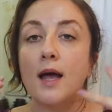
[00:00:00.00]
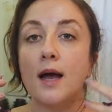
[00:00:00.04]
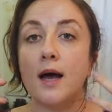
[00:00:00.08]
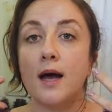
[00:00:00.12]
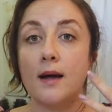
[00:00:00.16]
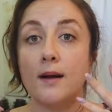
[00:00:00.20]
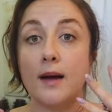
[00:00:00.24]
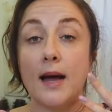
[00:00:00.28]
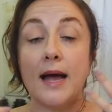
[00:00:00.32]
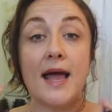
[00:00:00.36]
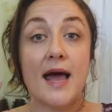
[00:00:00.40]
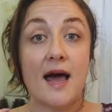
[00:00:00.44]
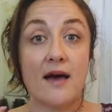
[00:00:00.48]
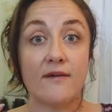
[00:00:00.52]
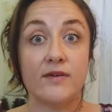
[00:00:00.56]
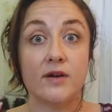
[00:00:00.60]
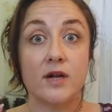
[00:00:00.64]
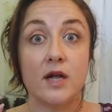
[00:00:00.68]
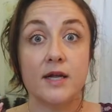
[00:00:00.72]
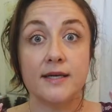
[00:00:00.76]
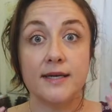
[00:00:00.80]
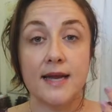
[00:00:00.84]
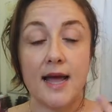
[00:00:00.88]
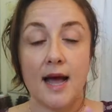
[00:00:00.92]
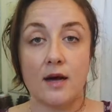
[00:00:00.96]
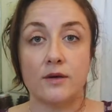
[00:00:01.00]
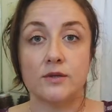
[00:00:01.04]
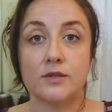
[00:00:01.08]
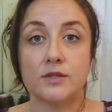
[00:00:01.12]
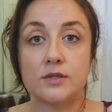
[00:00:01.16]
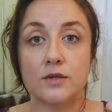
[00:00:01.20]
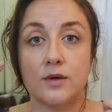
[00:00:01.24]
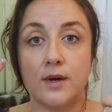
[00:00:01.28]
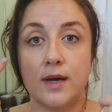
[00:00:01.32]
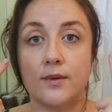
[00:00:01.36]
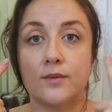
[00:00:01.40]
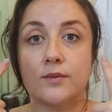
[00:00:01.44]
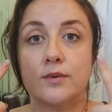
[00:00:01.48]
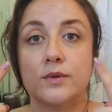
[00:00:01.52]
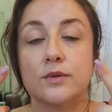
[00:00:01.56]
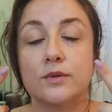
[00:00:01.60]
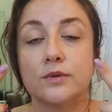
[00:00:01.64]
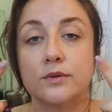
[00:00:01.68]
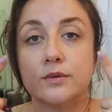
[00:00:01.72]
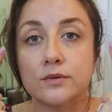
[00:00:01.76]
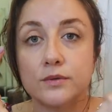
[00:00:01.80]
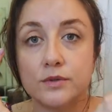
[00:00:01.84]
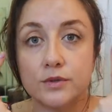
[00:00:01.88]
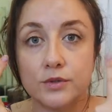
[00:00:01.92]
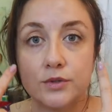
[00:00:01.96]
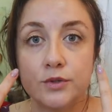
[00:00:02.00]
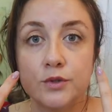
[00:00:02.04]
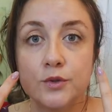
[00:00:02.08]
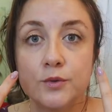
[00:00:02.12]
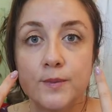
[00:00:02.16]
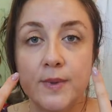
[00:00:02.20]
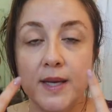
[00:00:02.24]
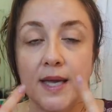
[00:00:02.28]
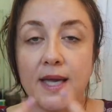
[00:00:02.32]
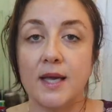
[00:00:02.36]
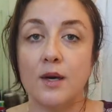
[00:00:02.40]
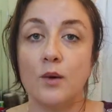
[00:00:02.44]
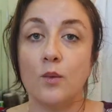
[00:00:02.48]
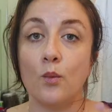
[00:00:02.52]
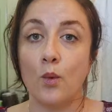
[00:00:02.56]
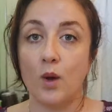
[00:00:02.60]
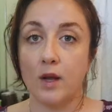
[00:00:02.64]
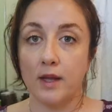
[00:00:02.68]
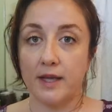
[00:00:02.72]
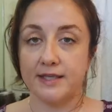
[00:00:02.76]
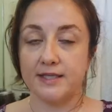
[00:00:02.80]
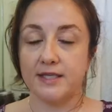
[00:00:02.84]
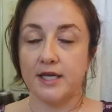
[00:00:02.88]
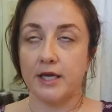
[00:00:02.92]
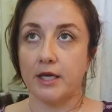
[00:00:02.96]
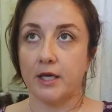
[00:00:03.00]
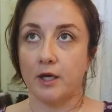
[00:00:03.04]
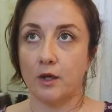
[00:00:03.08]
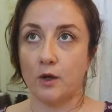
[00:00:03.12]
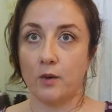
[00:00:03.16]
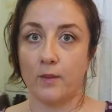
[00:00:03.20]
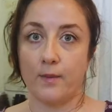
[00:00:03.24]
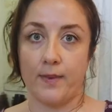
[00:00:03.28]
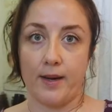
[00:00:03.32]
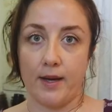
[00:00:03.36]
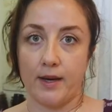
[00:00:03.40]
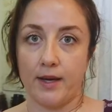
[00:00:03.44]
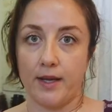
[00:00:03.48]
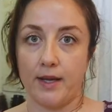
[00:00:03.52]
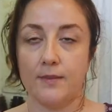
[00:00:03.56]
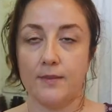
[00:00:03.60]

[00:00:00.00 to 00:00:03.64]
uh, I have it on now, so I will zoom in while I tell you about